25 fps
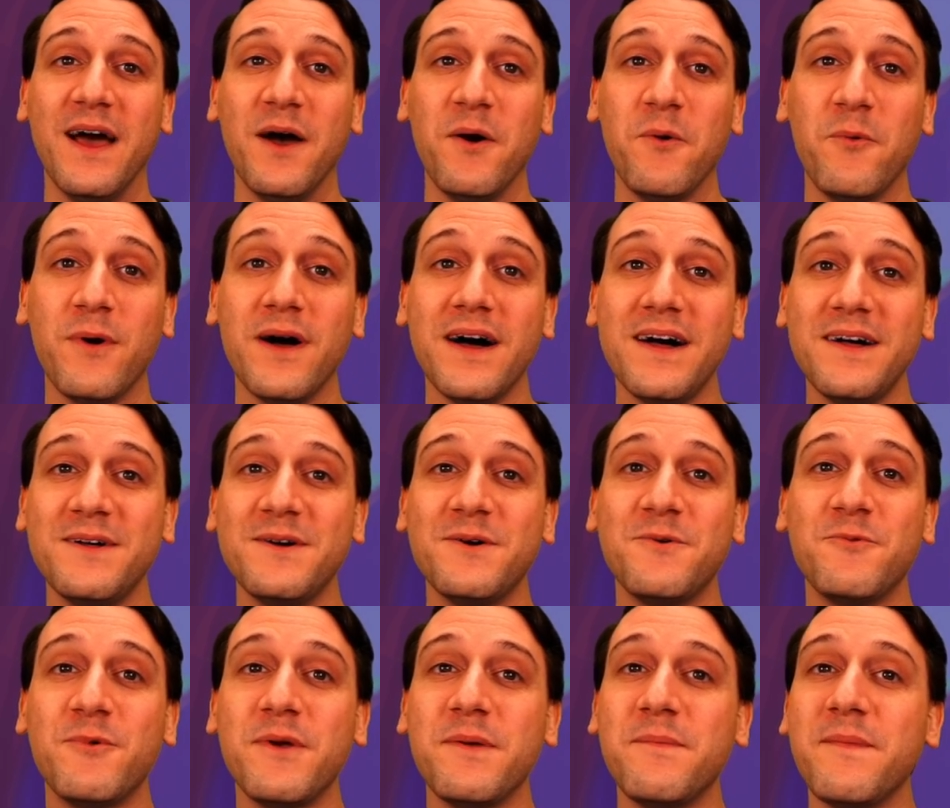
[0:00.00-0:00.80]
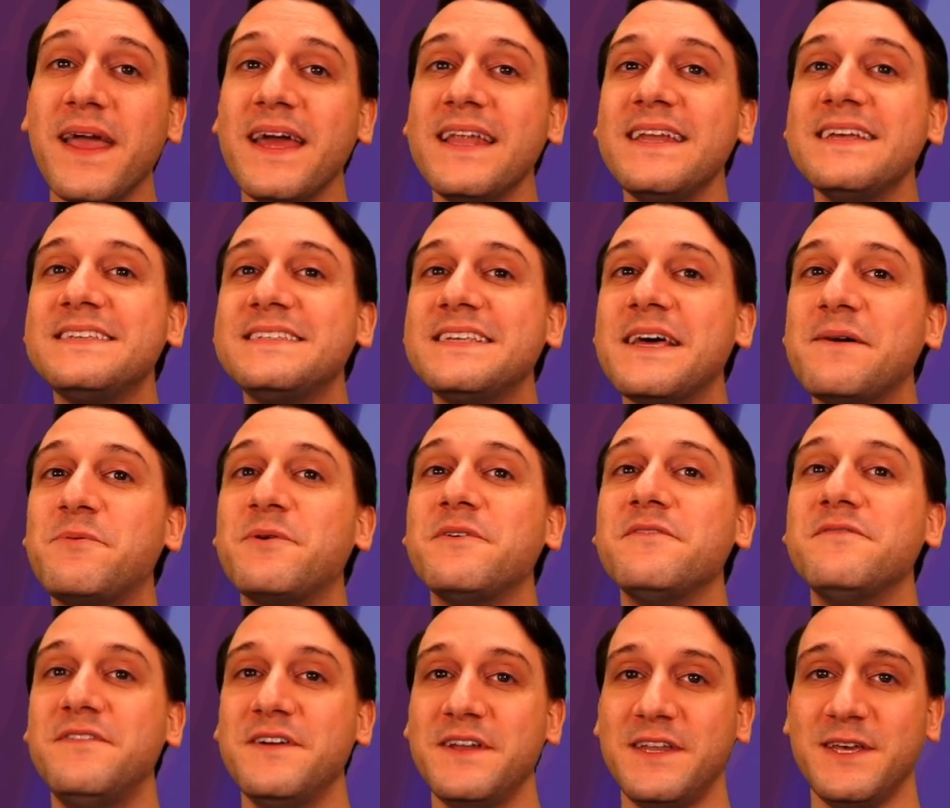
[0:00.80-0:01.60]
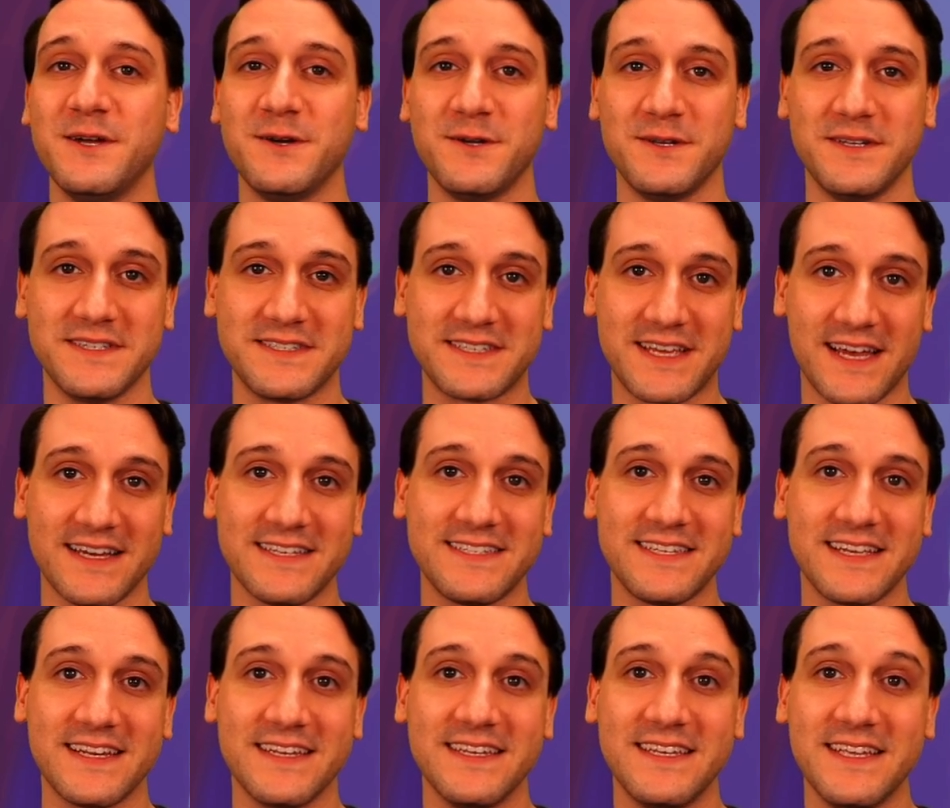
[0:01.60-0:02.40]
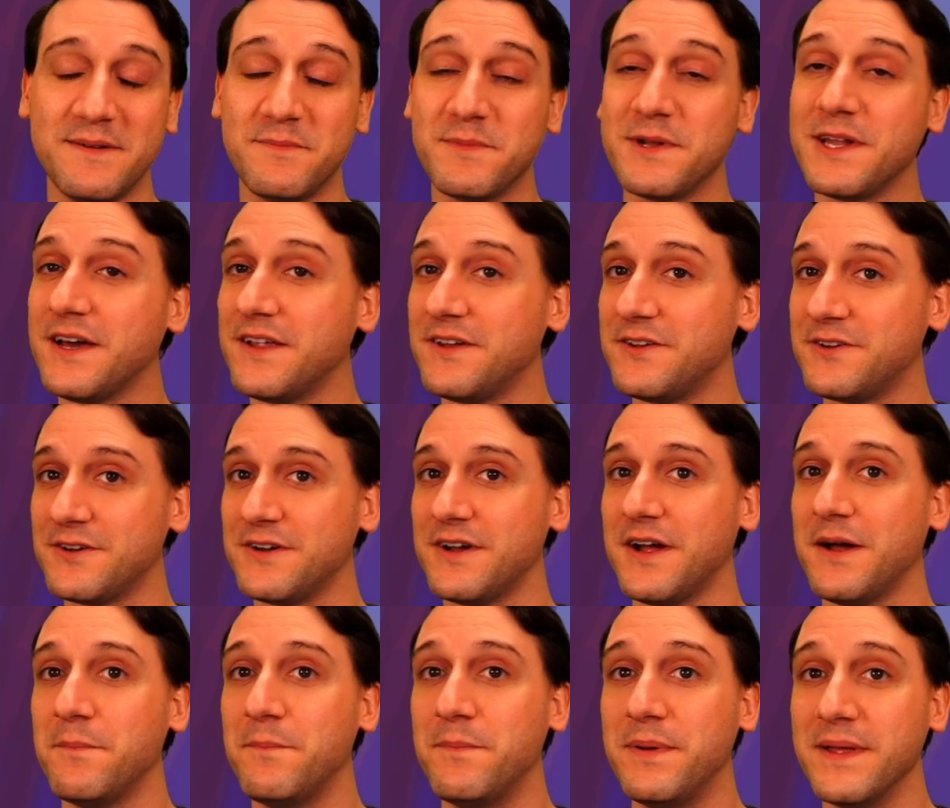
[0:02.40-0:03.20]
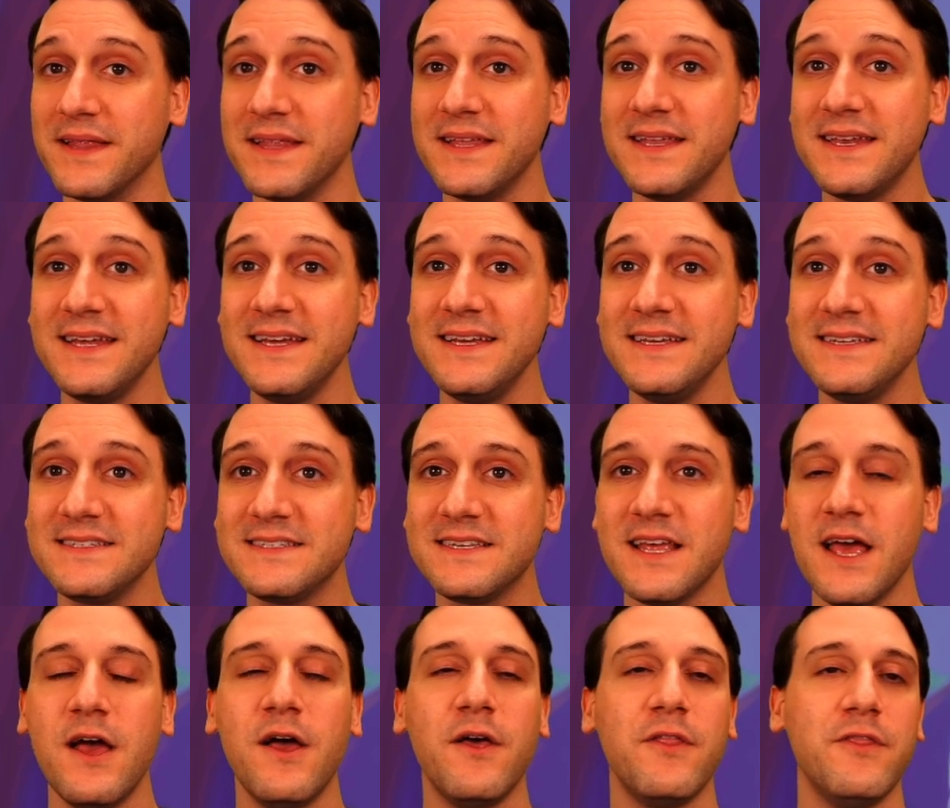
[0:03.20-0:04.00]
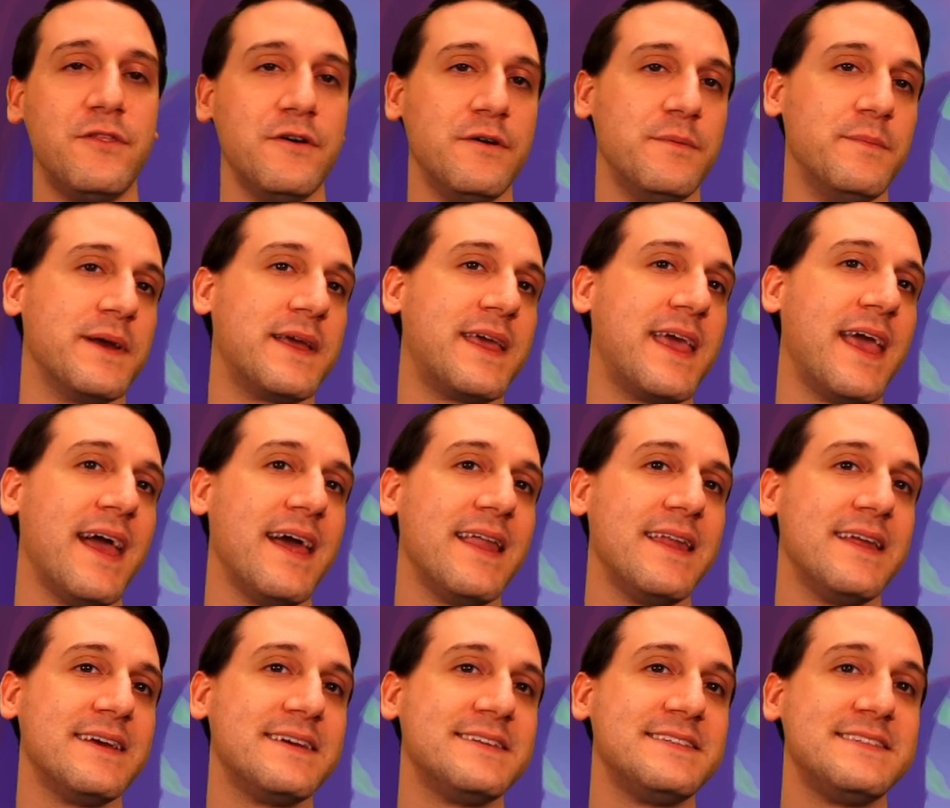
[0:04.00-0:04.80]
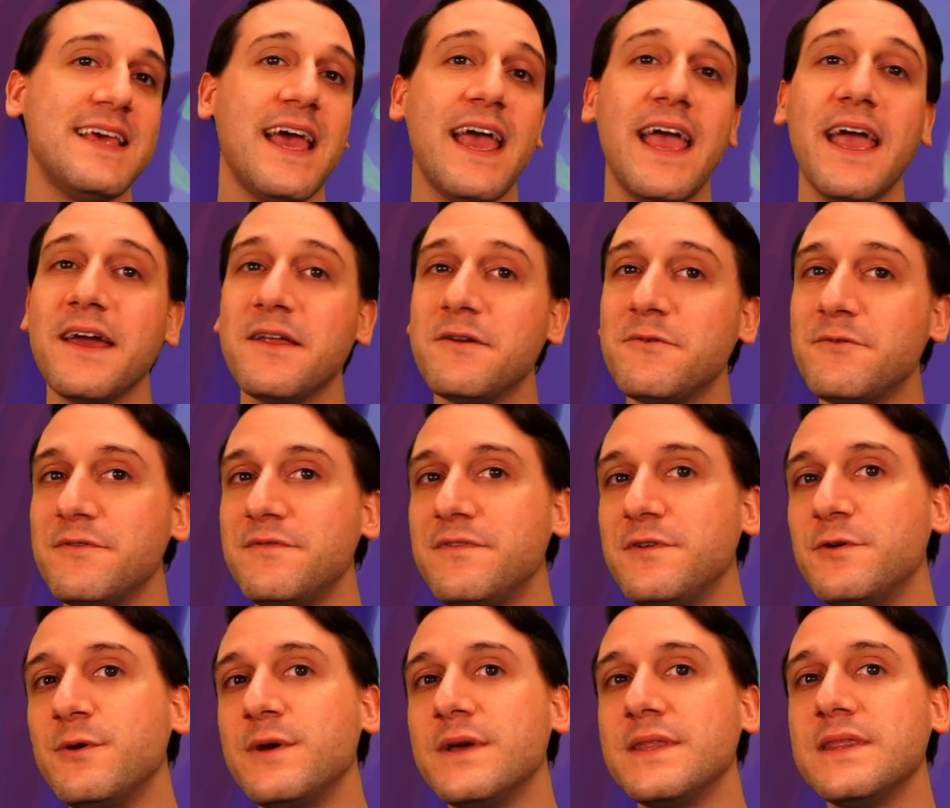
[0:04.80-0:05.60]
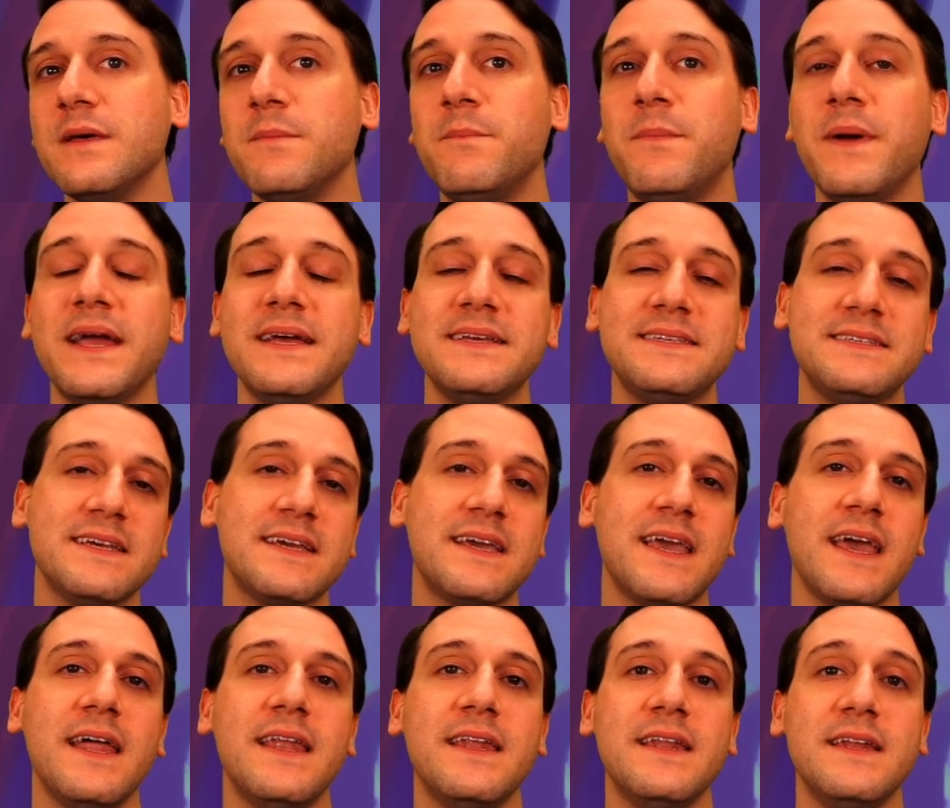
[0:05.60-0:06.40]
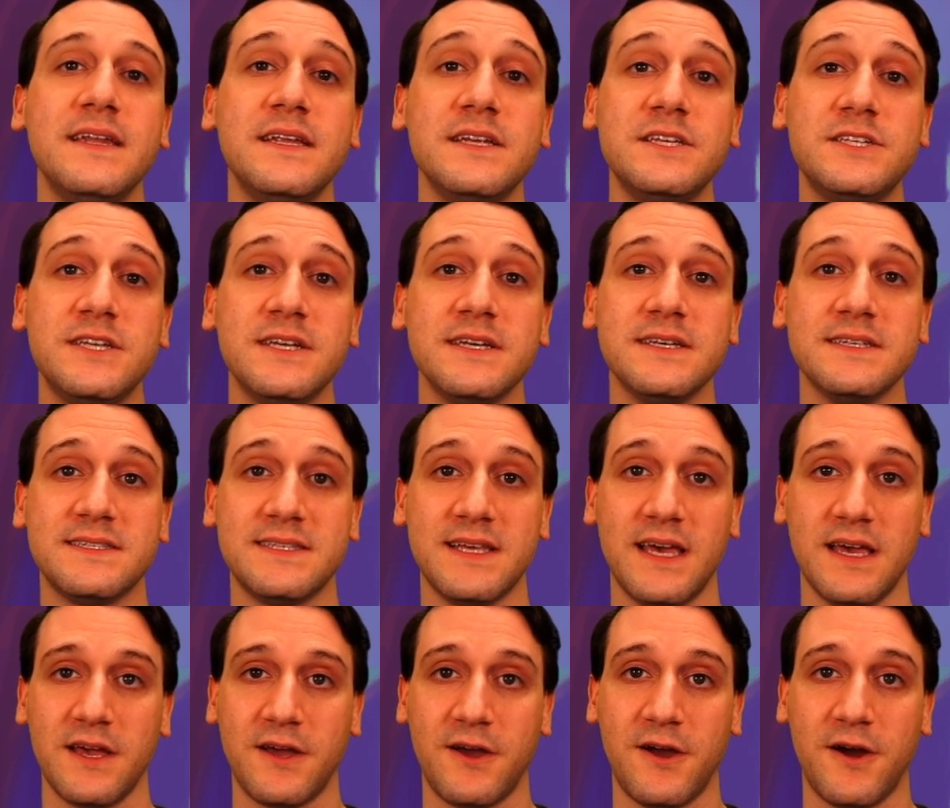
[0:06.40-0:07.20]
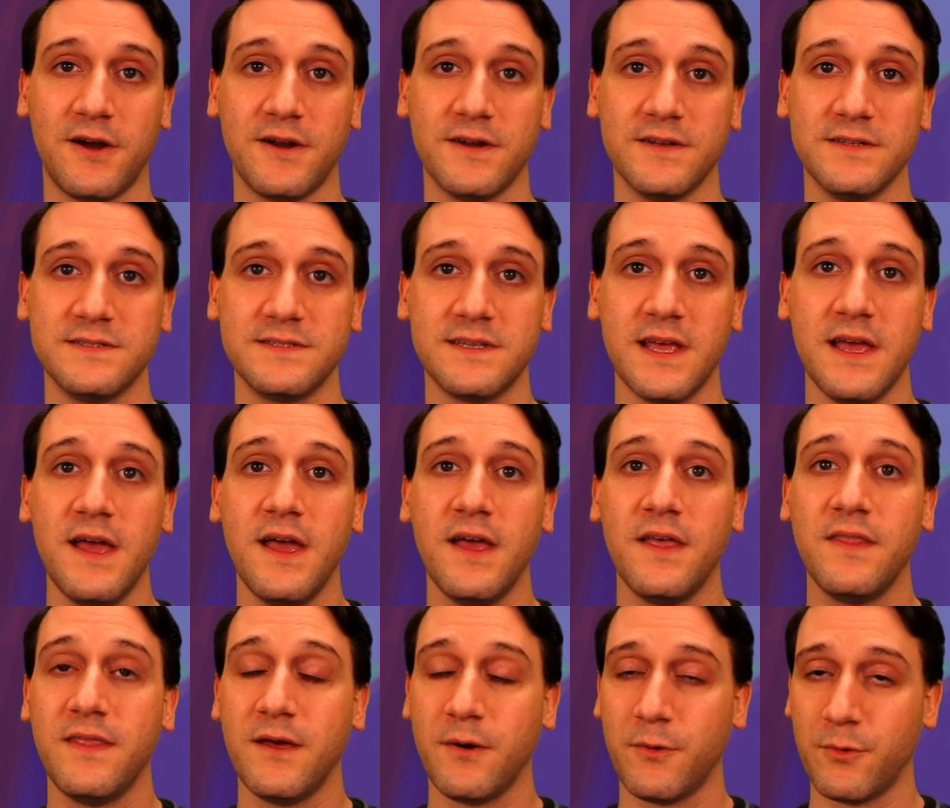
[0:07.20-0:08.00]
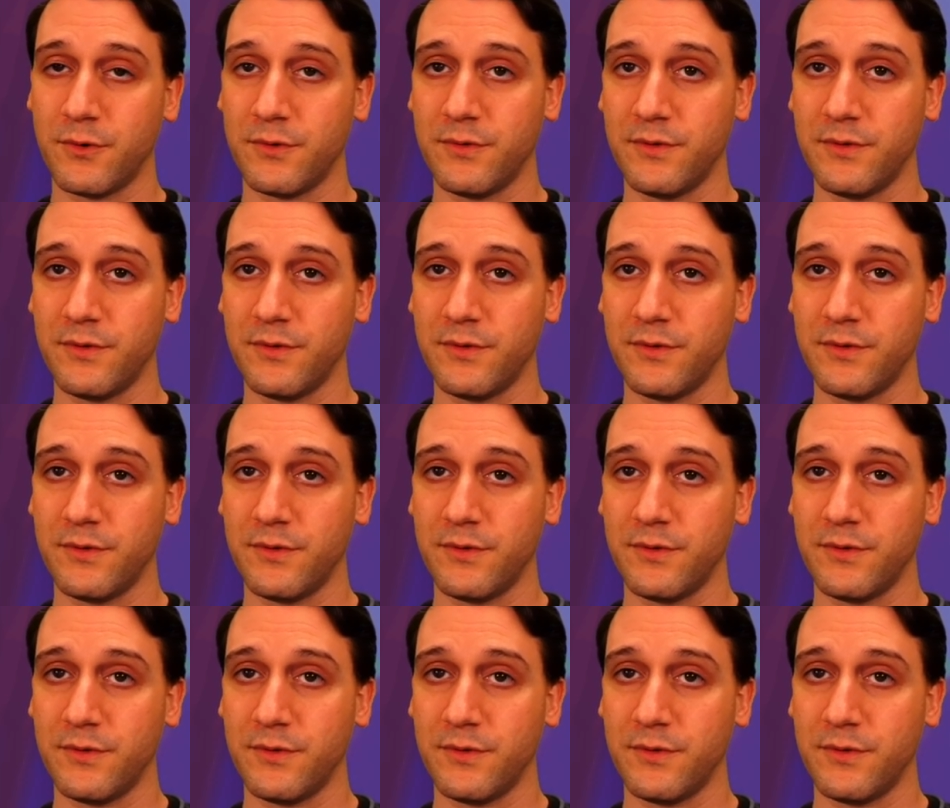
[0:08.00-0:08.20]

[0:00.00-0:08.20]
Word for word: Well, we made a separate video discussing Demon Hunter abilities, their mechanics, and reviewing the basic and initiate set cards that were